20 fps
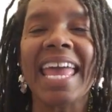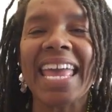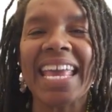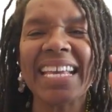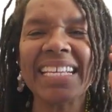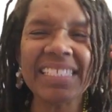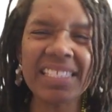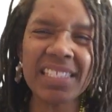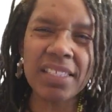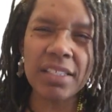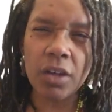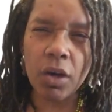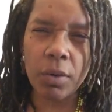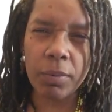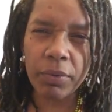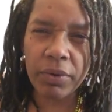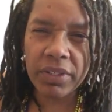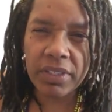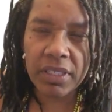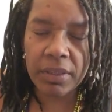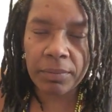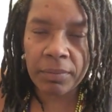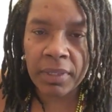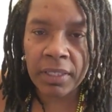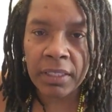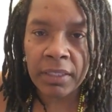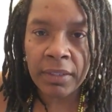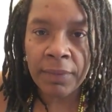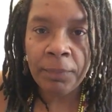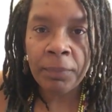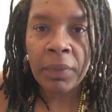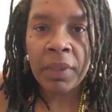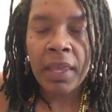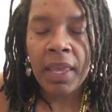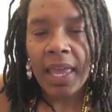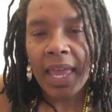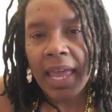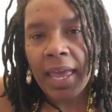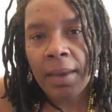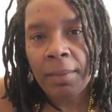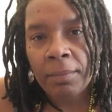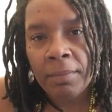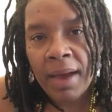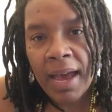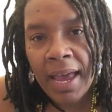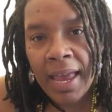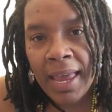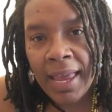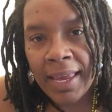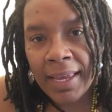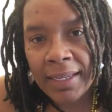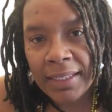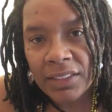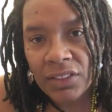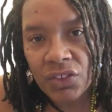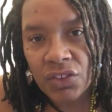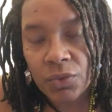It's sobering to me at my age,